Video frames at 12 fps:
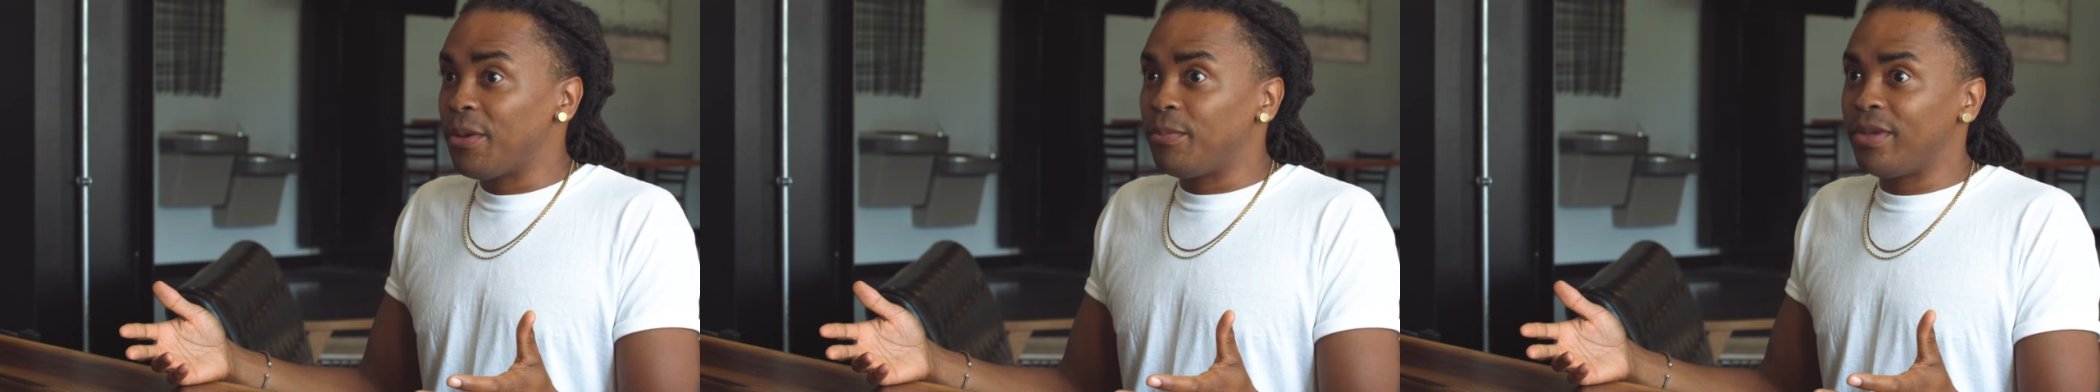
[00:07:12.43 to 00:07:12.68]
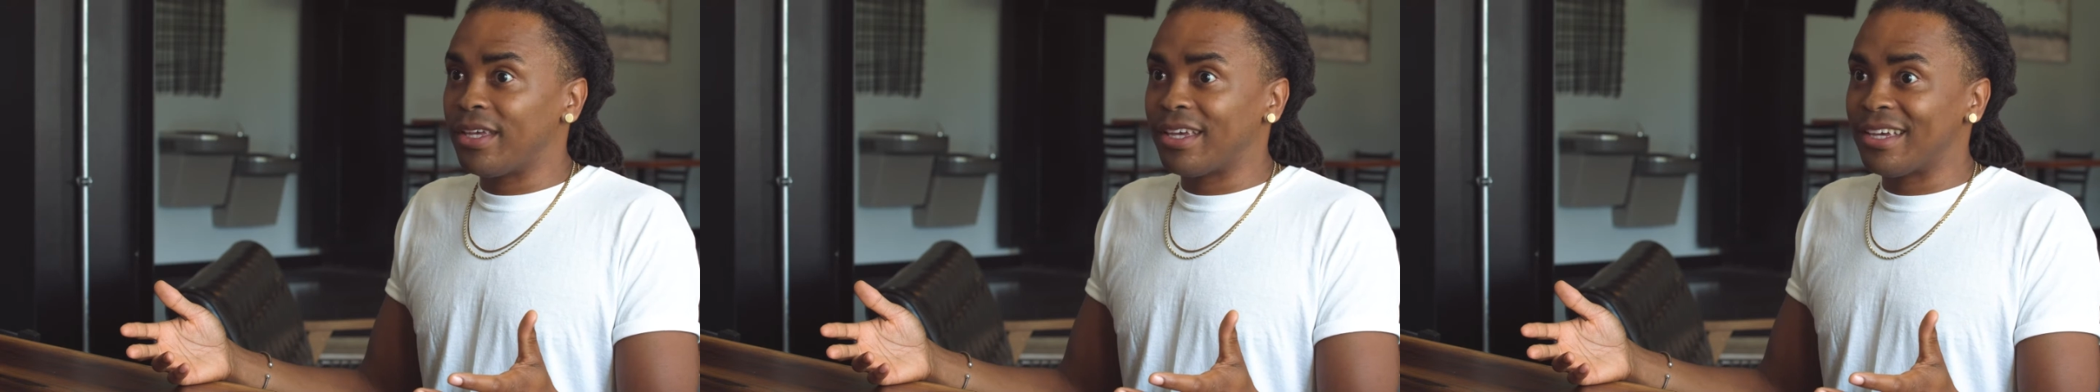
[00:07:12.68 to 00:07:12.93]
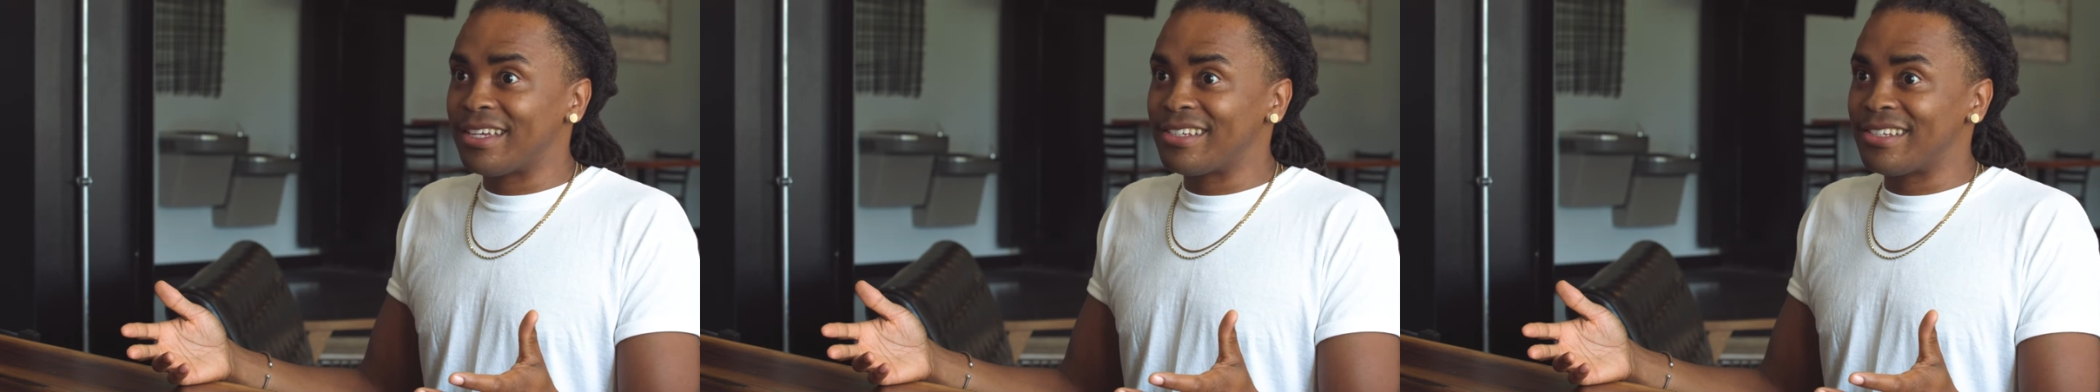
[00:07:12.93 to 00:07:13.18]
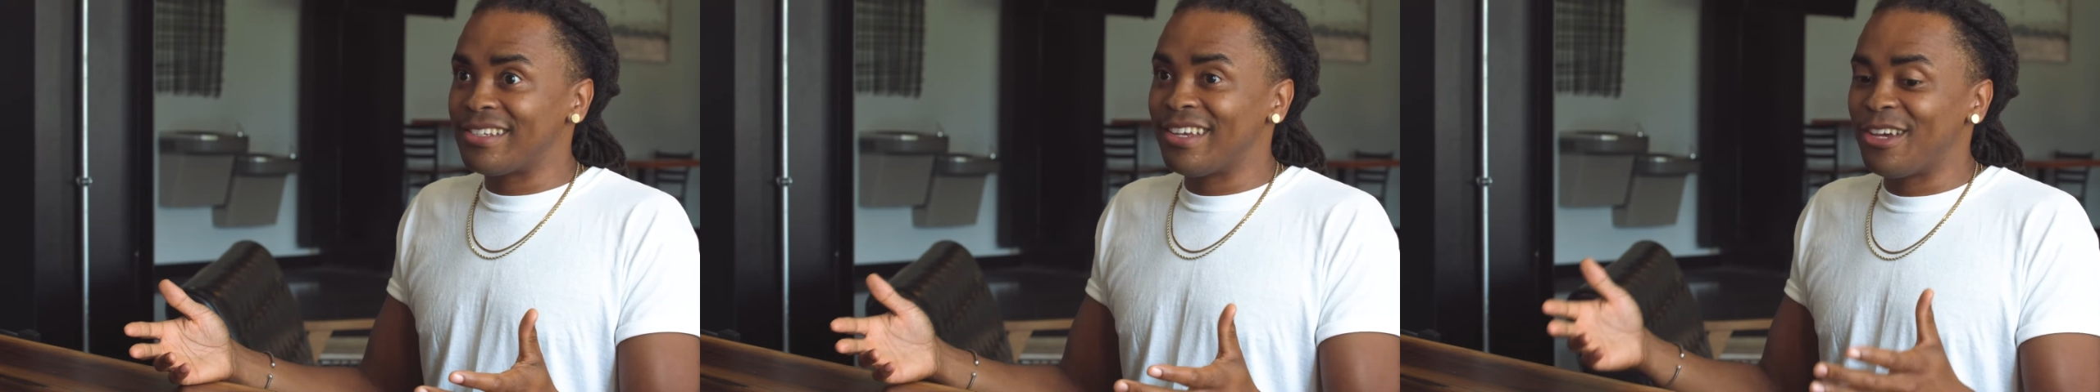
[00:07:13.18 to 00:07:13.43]

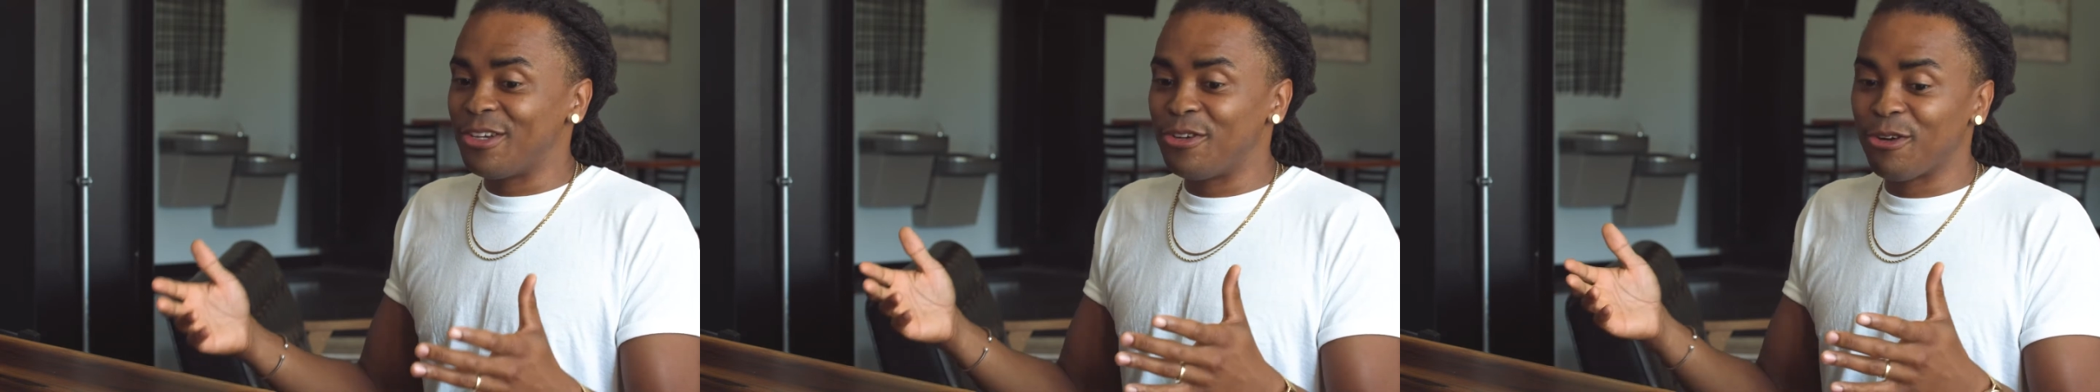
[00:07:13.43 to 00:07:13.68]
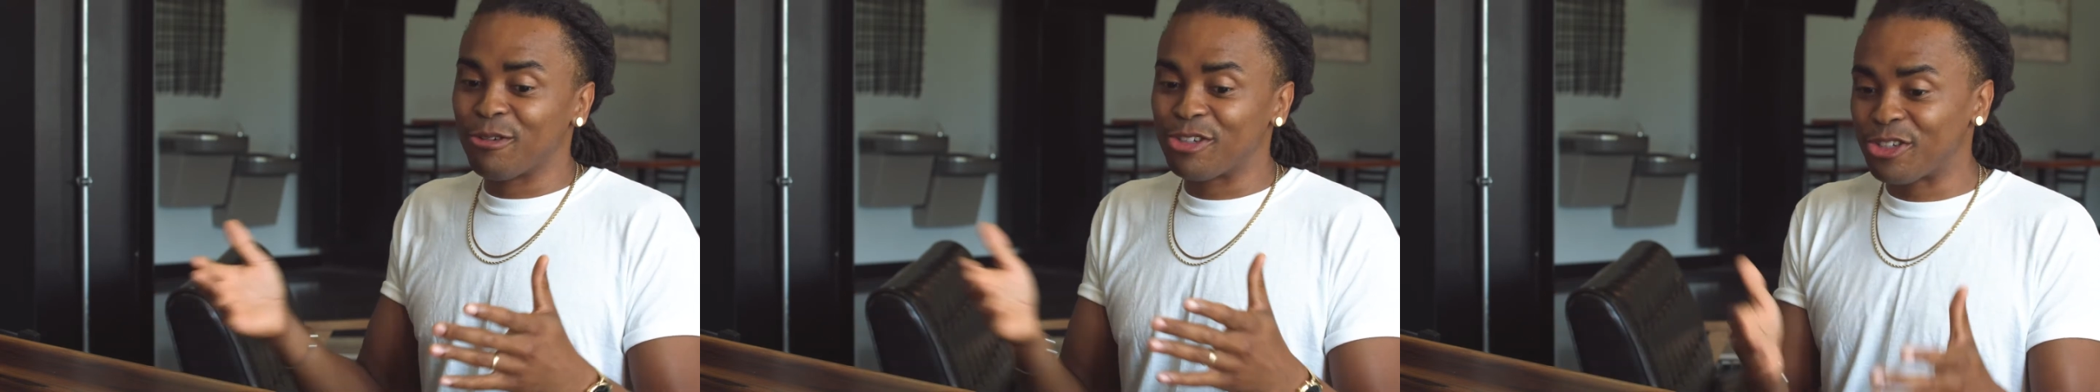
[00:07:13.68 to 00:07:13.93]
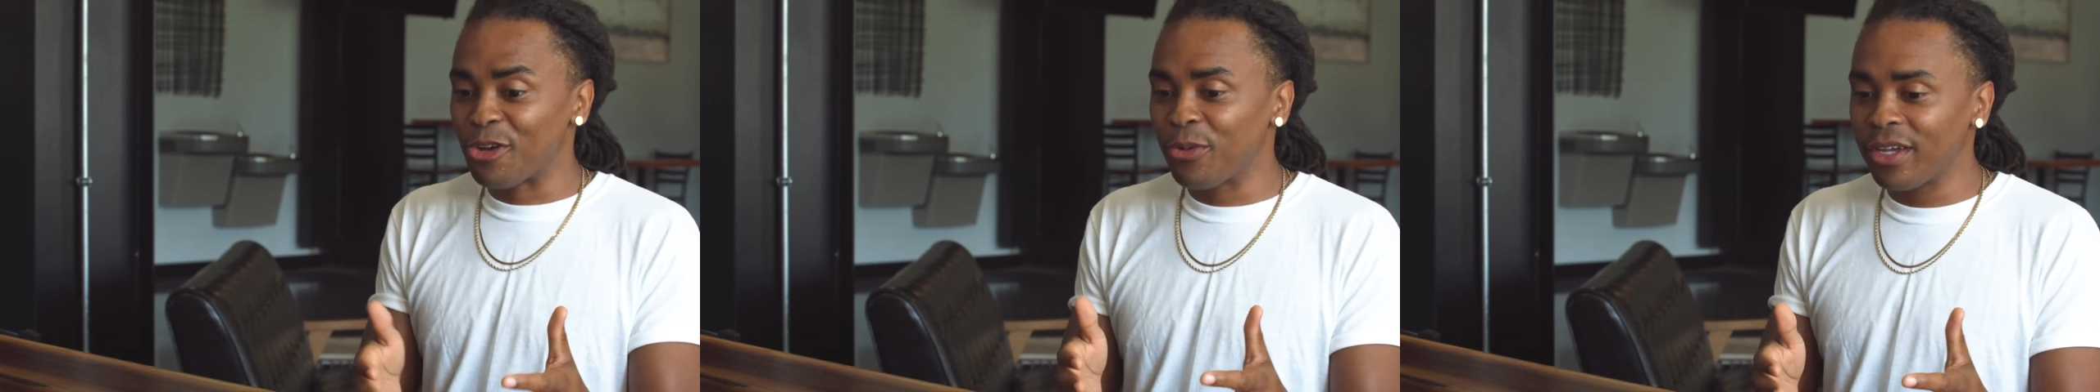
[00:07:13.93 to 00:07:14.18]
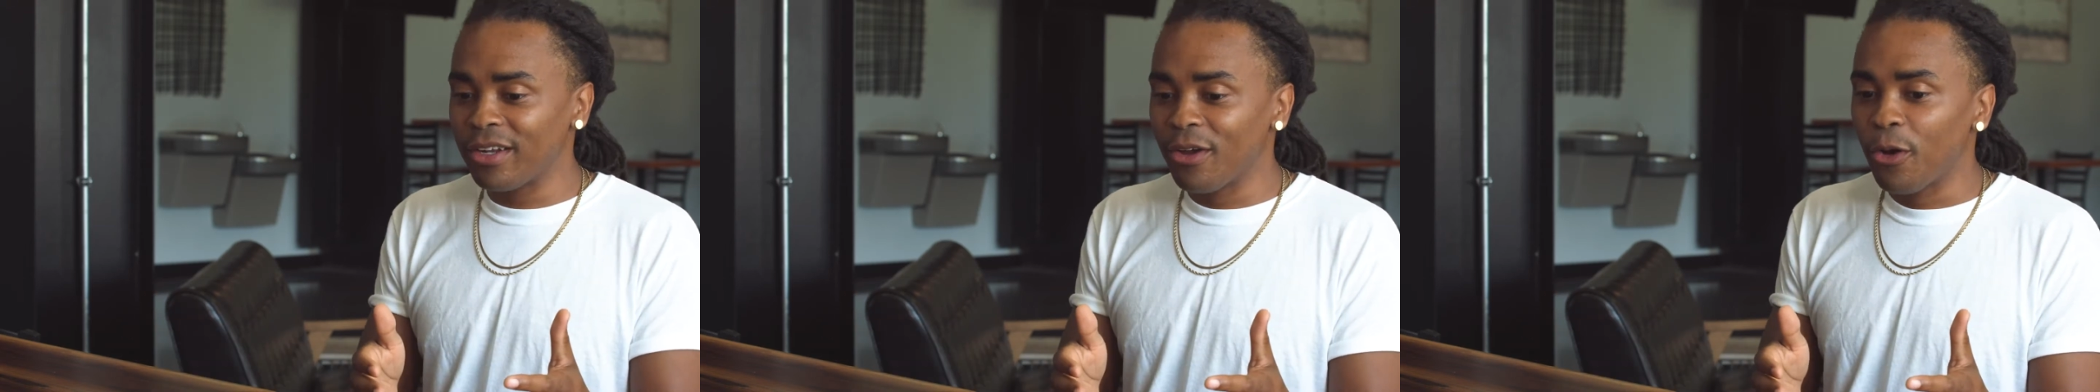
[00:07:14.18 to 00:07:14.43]
because you don't show
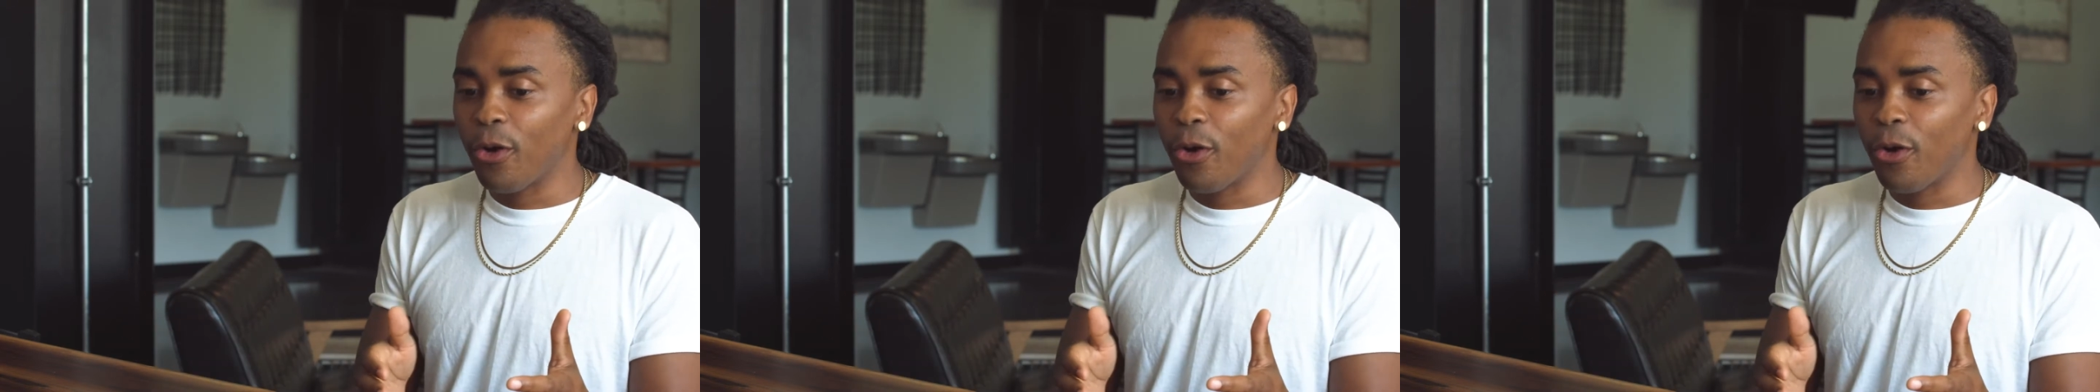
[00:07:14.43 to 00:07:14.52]
it,